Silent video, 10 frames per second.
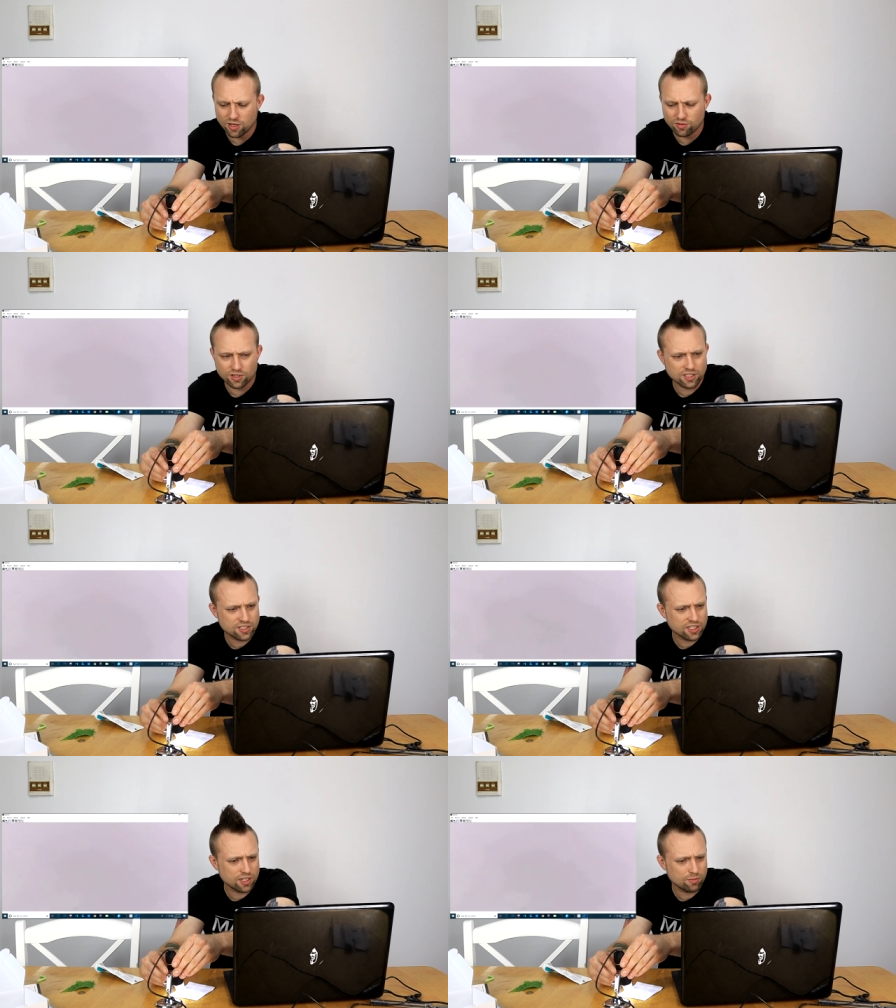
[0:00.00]
not really
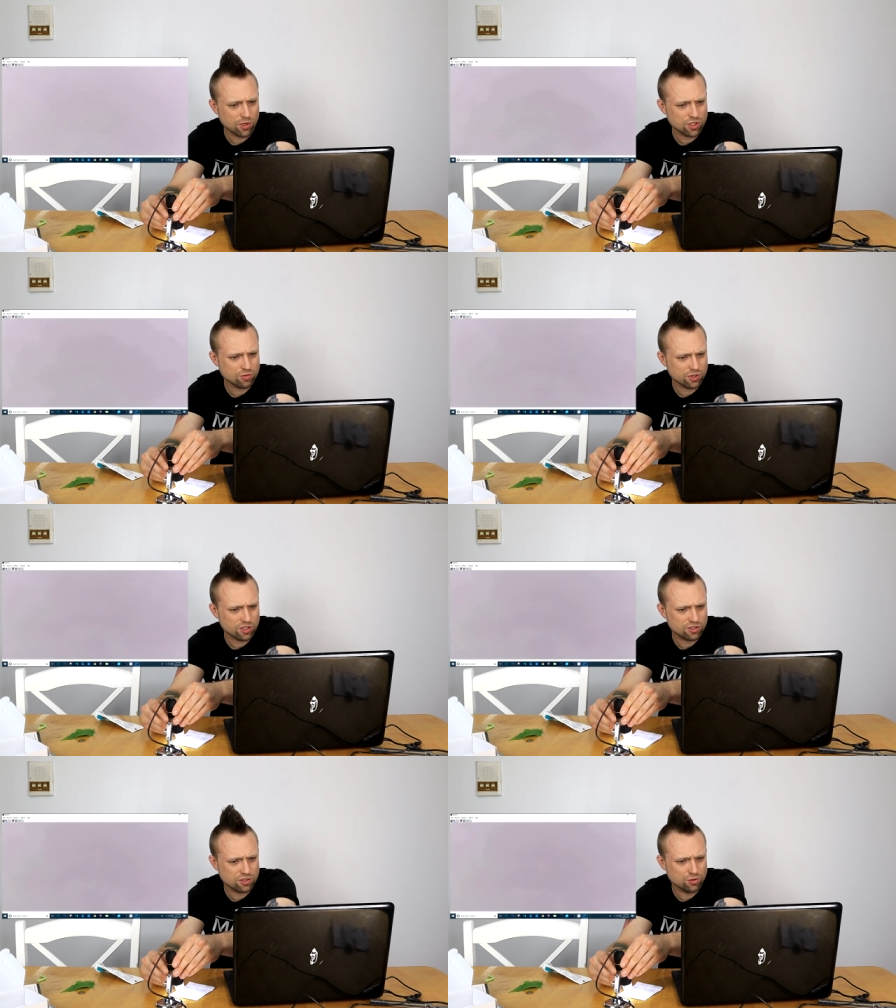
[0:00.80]
seeing much with
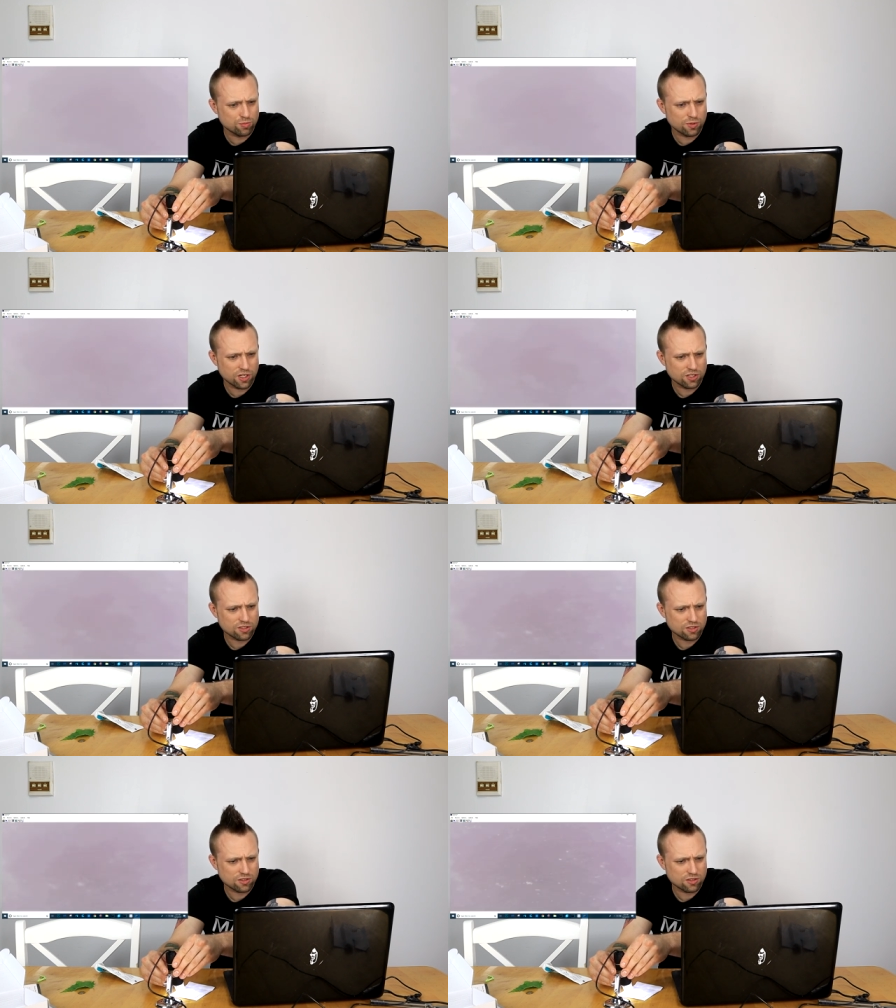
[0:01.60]
this toothpaste.